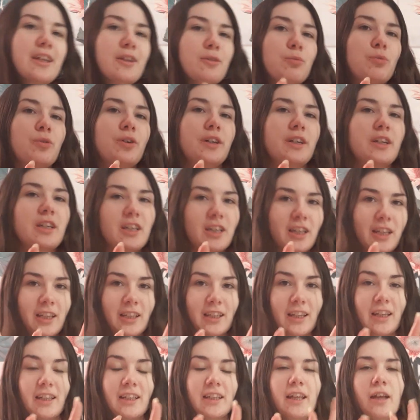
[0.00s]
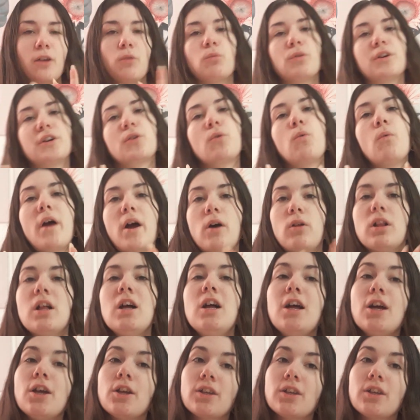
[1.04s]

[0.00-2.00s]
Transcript: can work it, it can work well